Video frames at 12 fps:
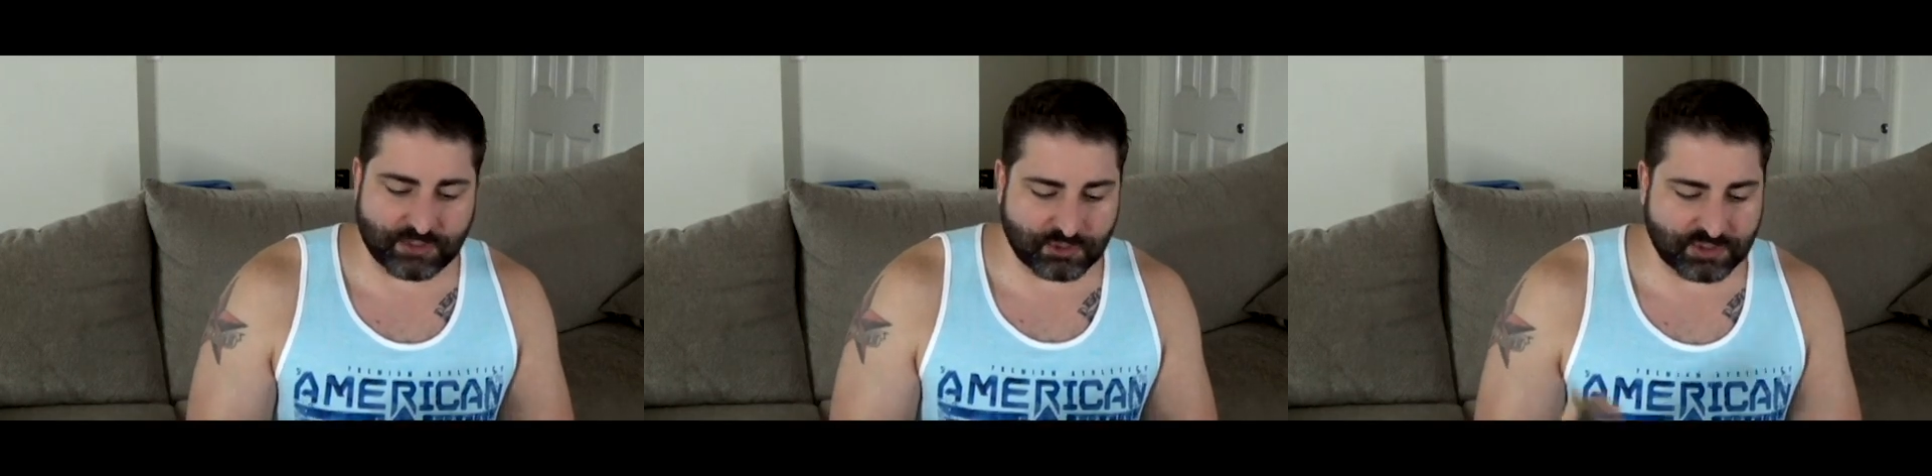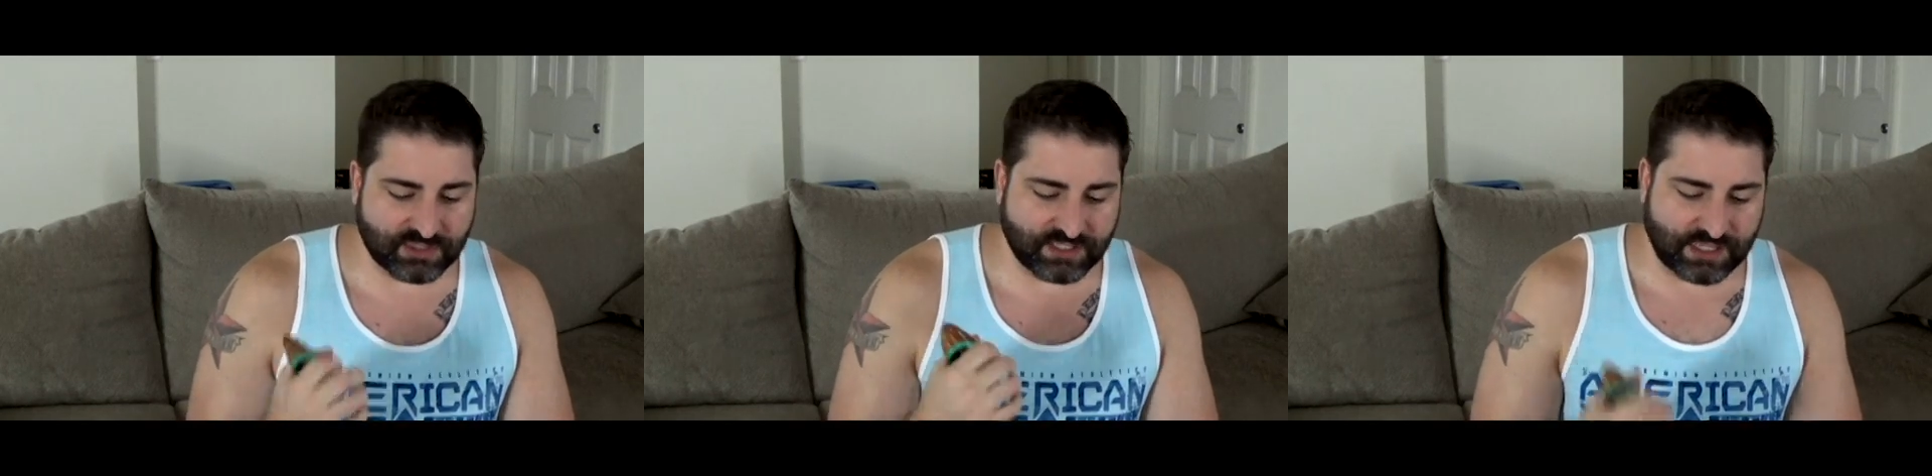
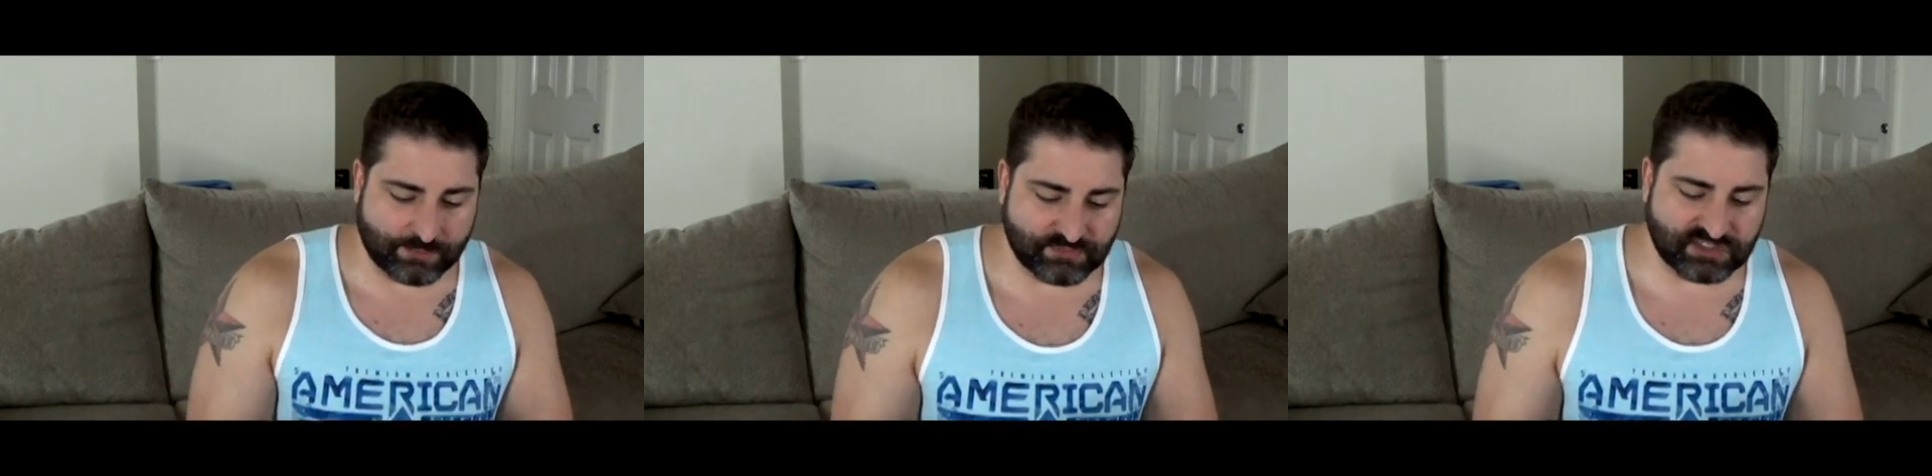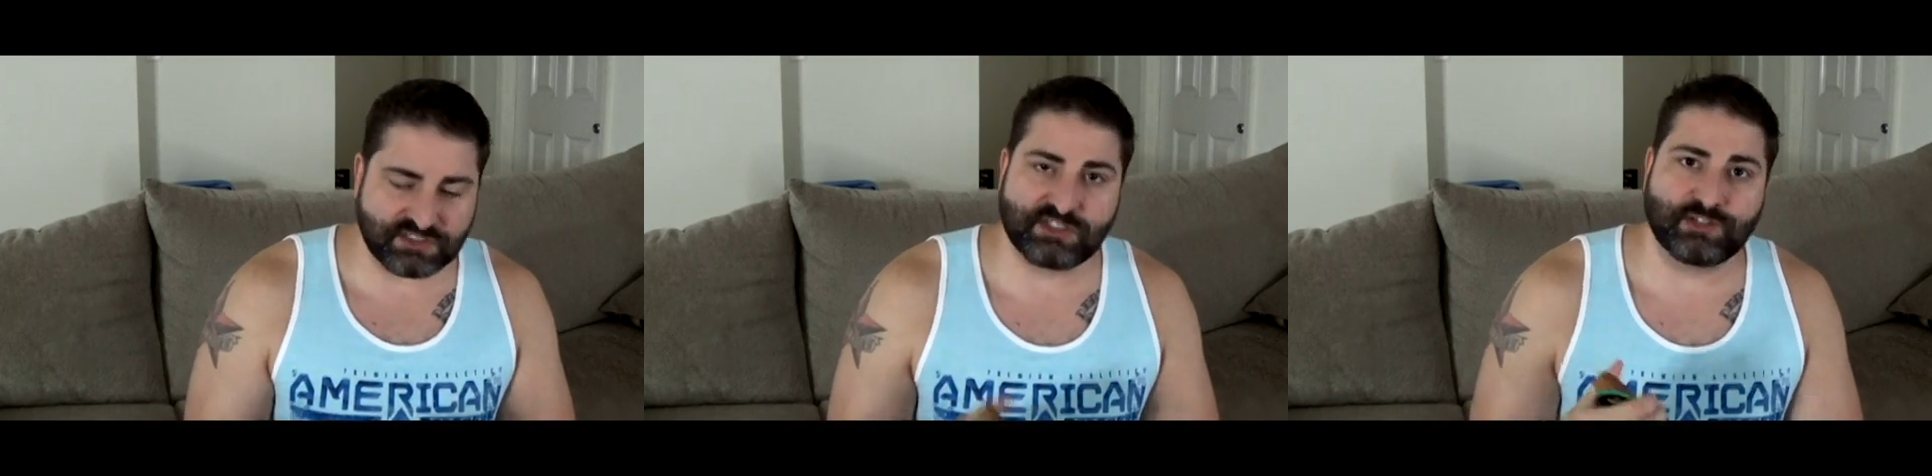usually like
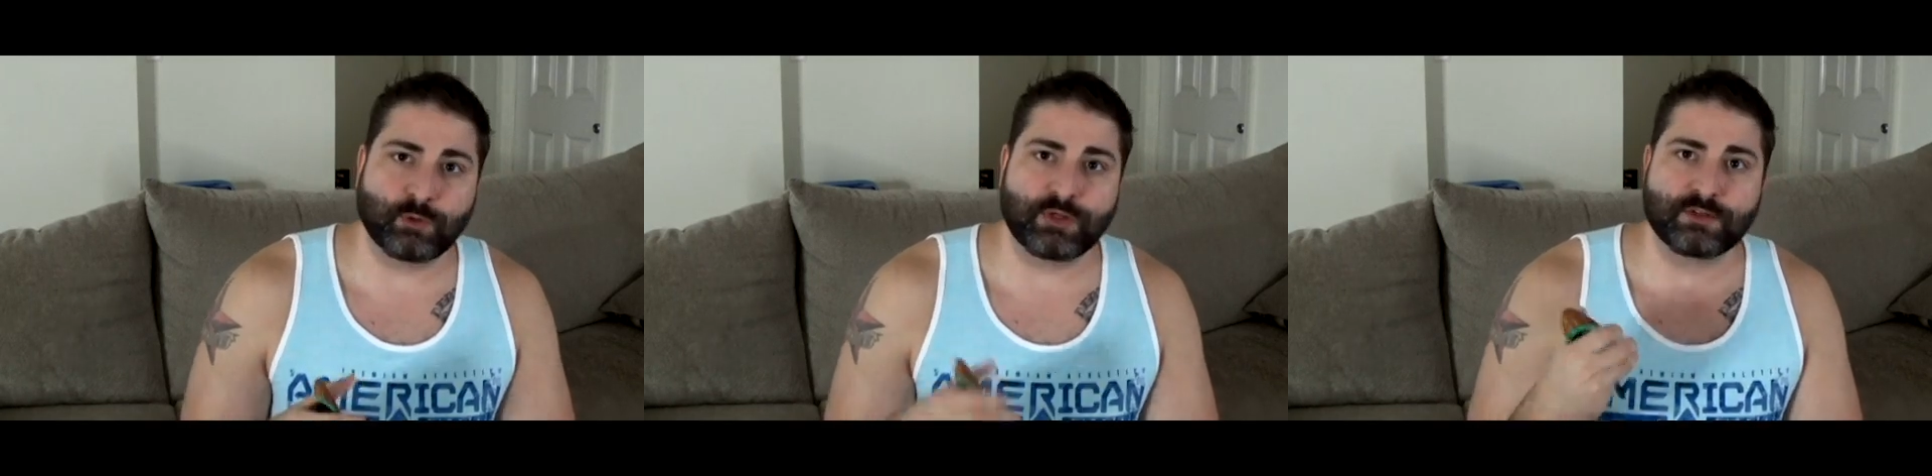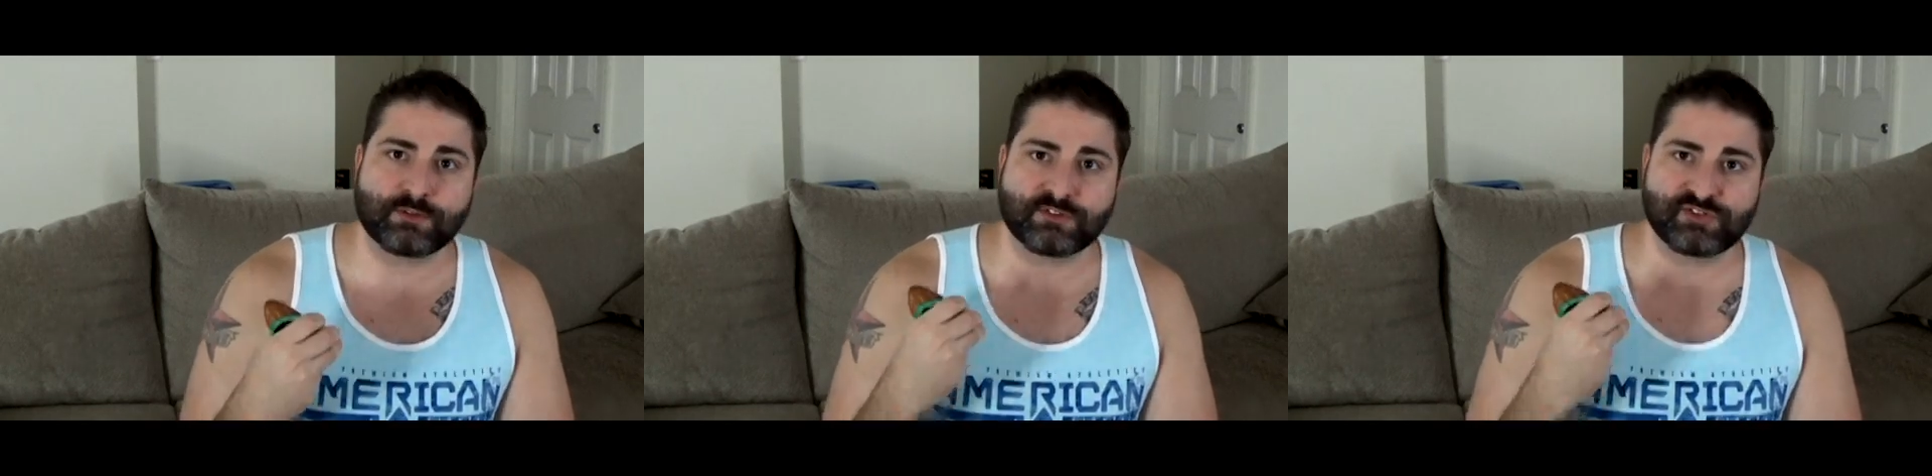MCT
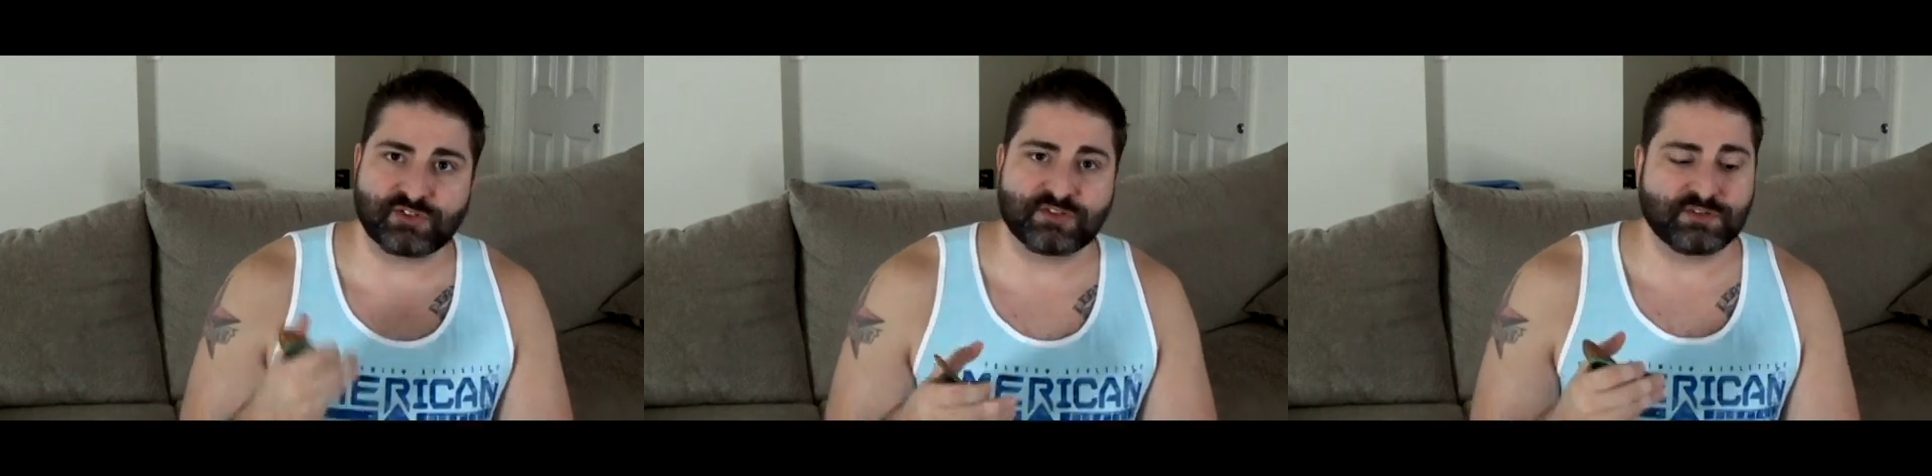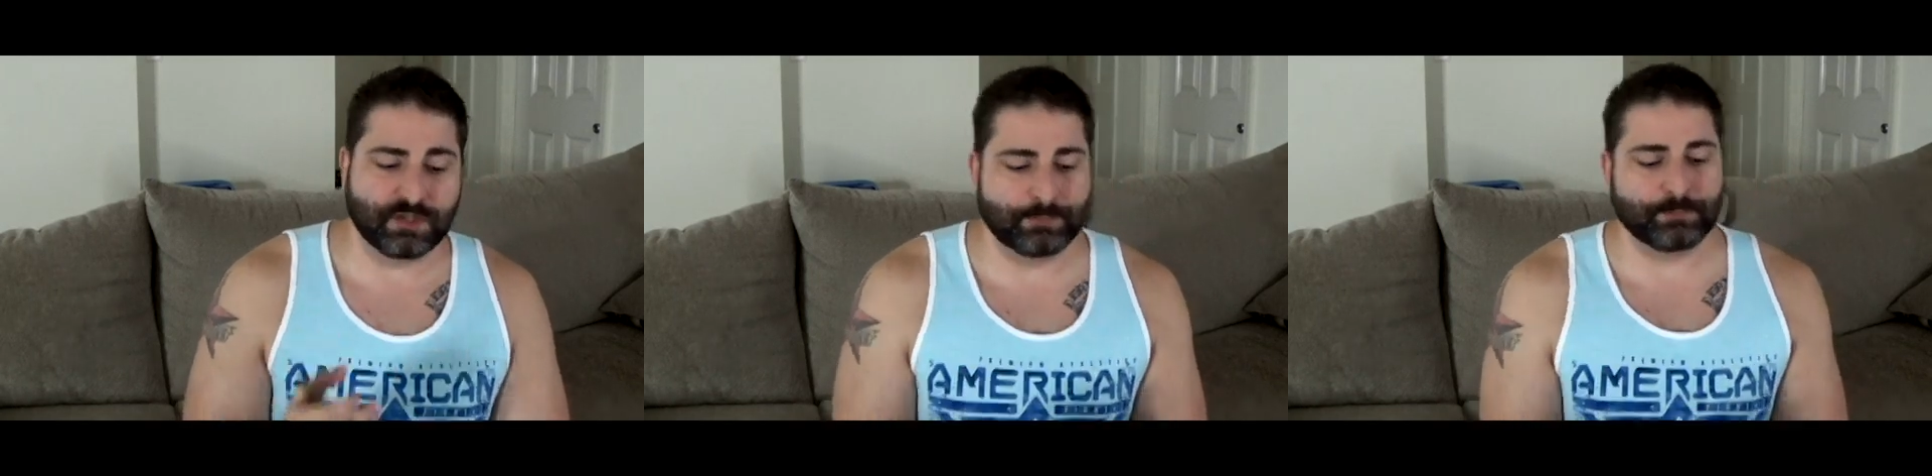oil or
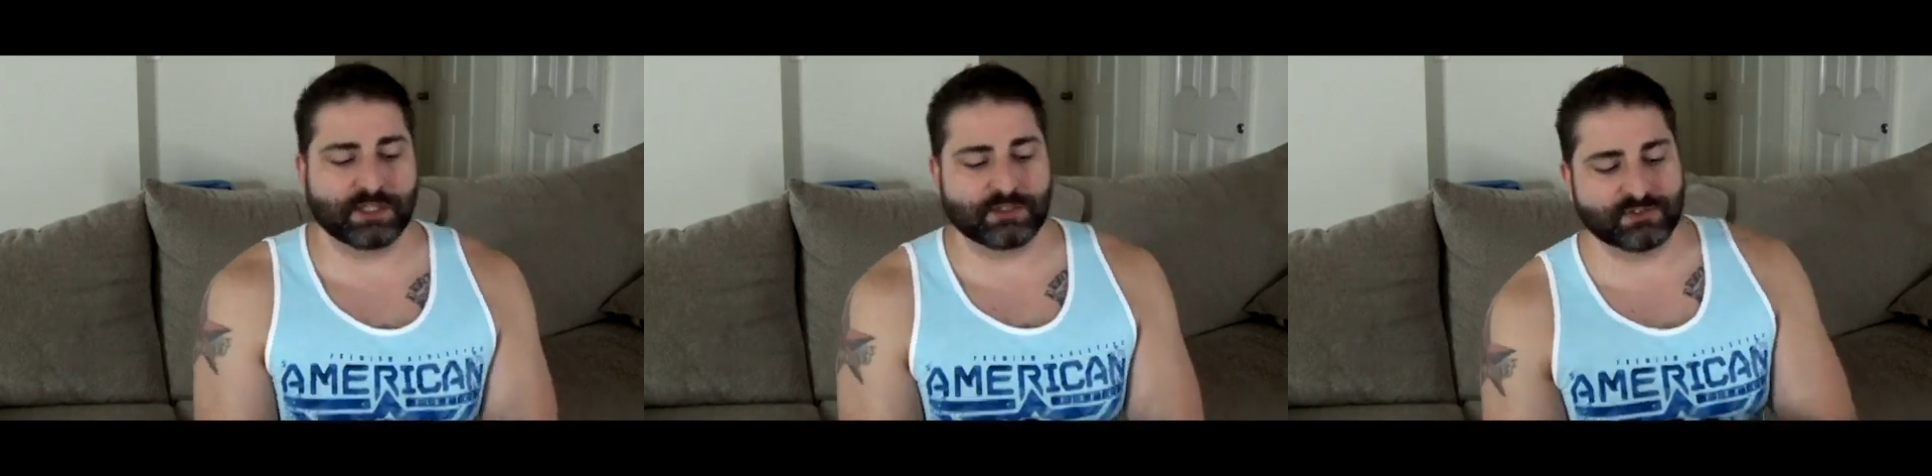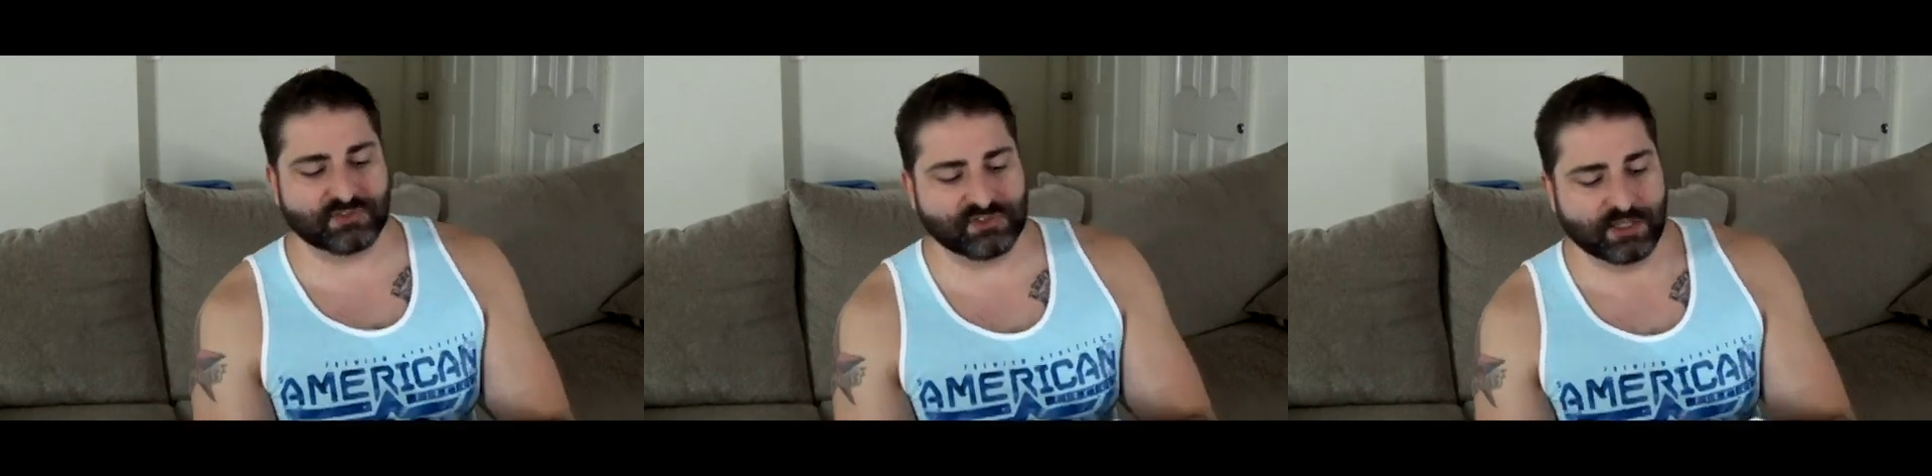certain nut
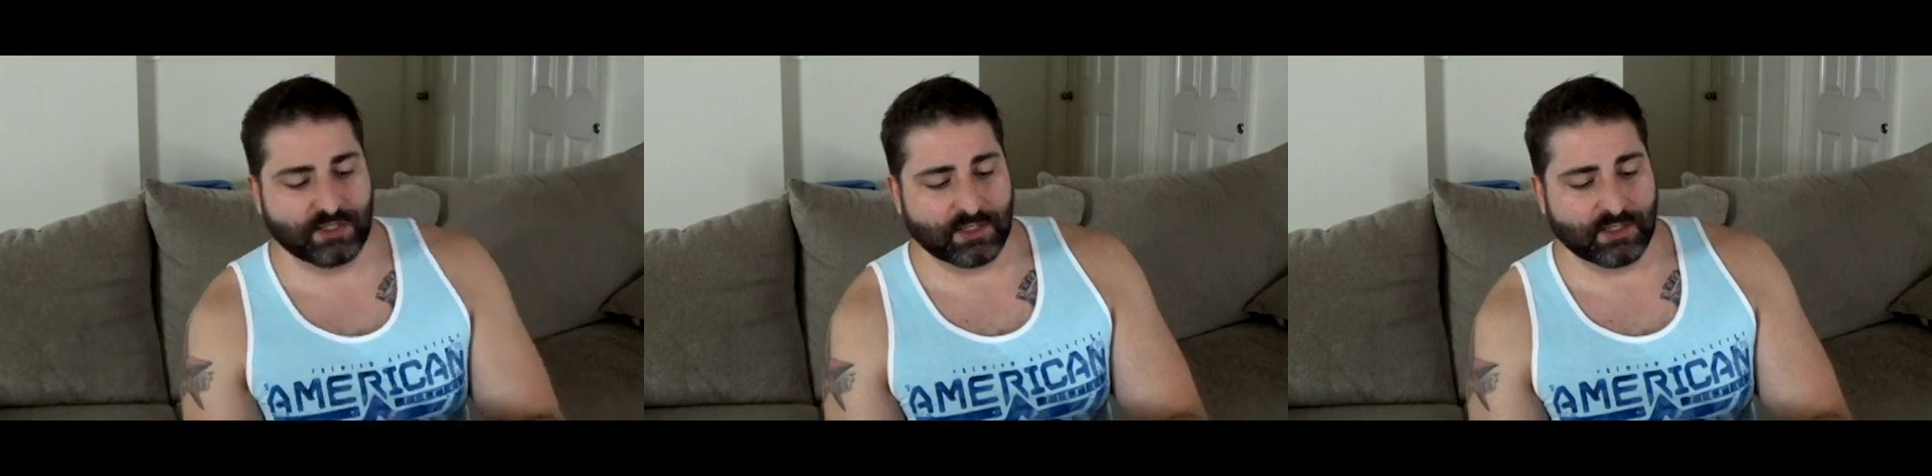butters,